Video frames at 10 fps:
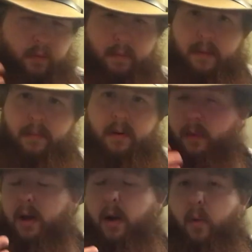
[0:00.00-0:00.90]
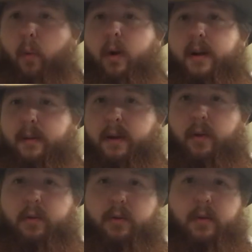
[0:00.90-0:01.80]
remember, we got one to
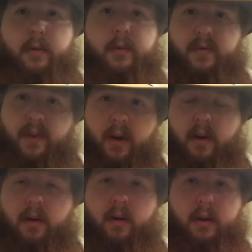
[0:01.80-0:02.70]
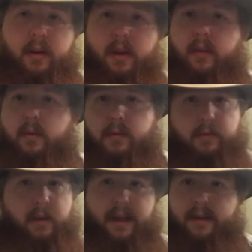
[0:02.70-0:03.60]
go through, it was very hard, and the other one,
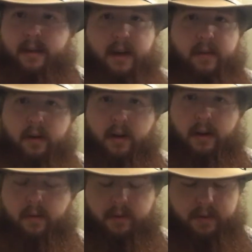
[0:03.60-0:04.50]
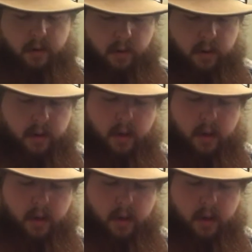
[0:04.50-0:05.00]
like, to never could even start.